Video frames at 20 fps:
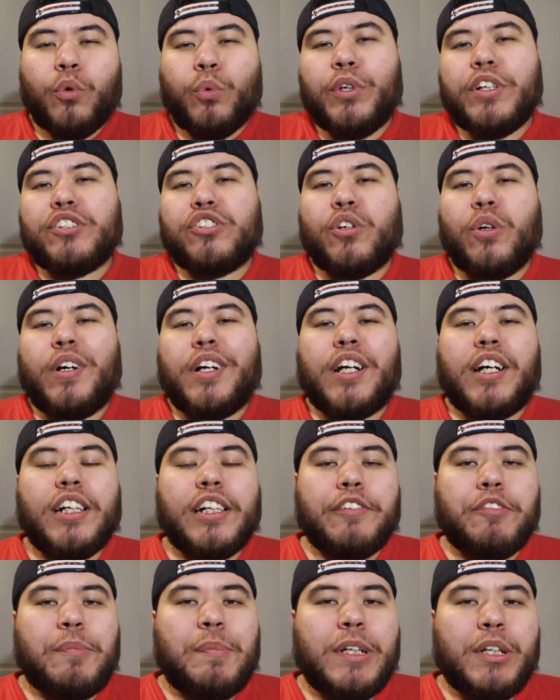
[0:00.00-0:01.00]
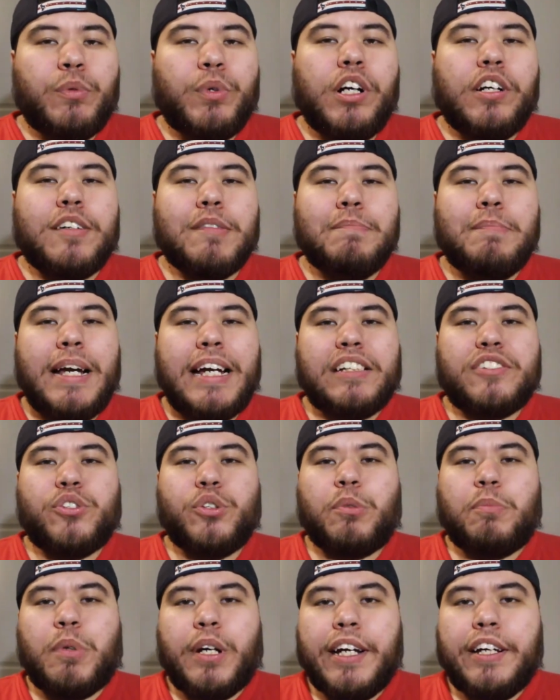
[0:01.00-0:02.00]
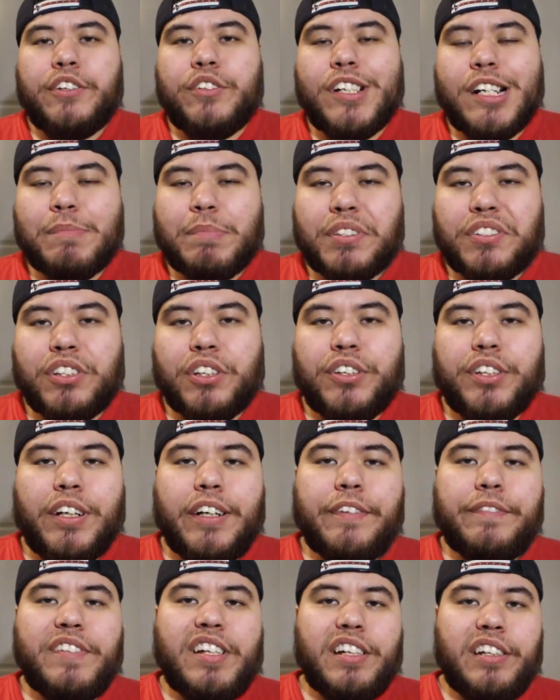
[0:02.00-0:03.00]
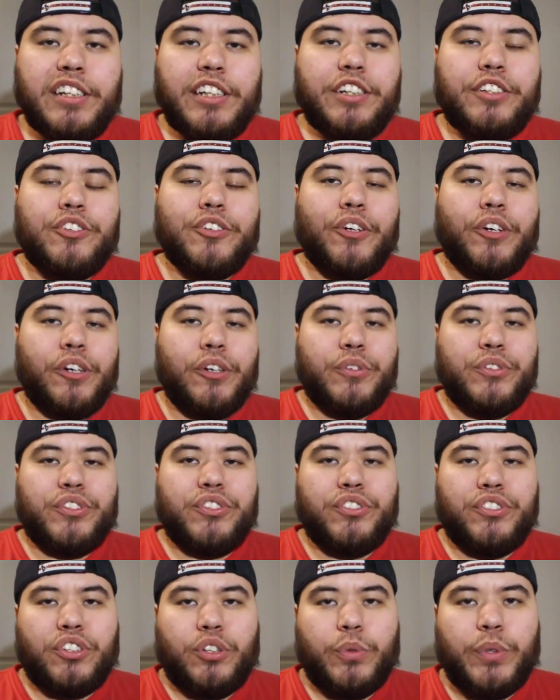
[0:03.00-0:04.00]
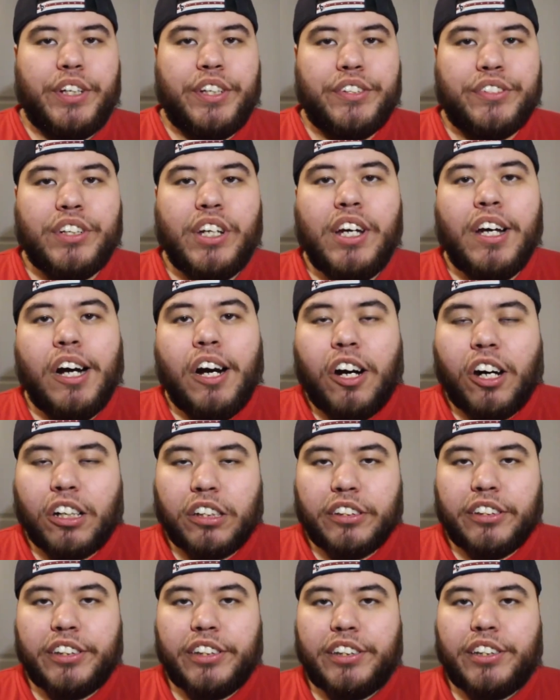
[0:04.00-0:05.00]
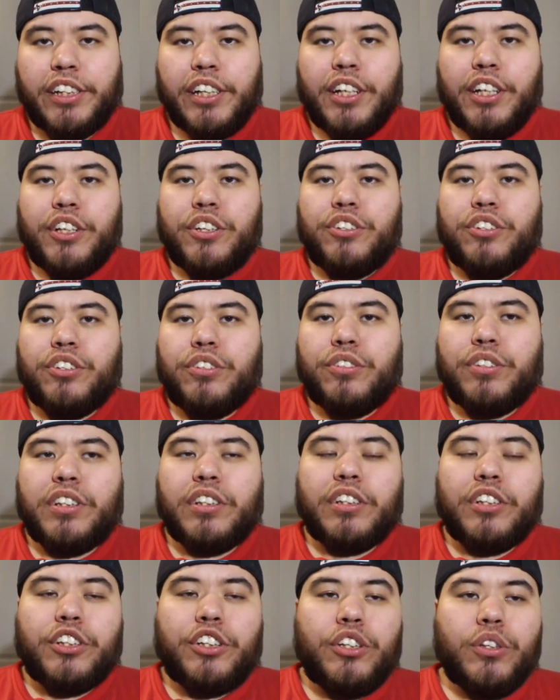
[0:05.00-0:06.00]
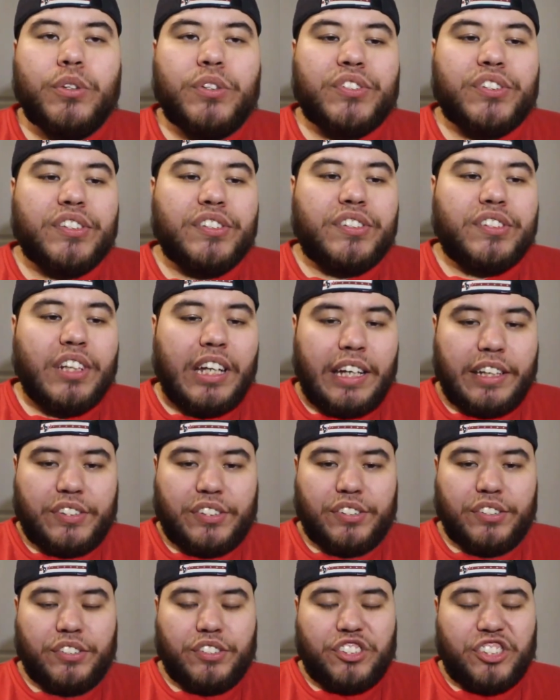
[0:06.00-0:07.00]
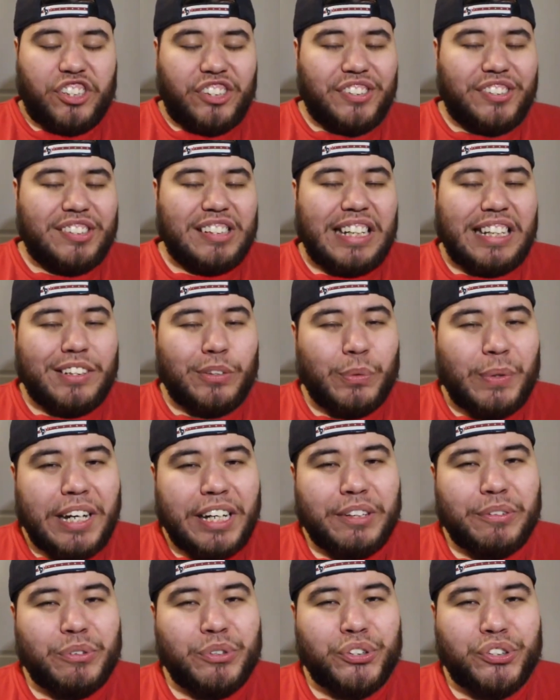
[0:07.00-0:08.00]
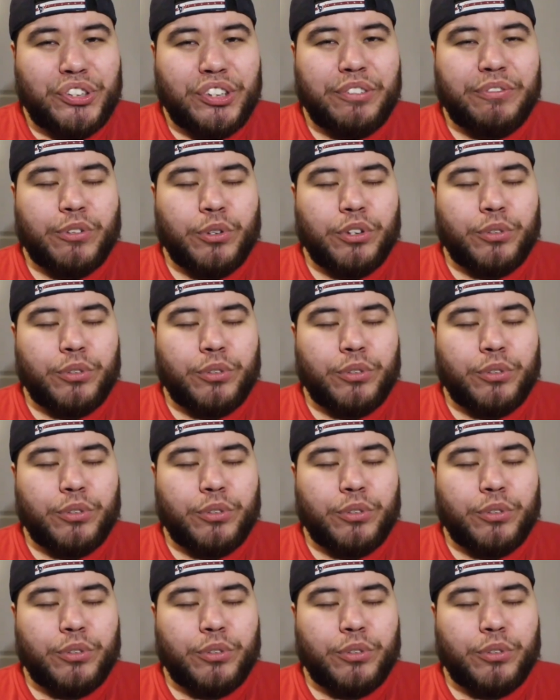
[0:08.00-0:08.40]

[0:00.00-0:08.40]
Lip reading: What is going on, everybody? Welcome back to a brand new episode of The Lead. Your host, as always, Harley Dugan. The Houston Texans just signed wide receiver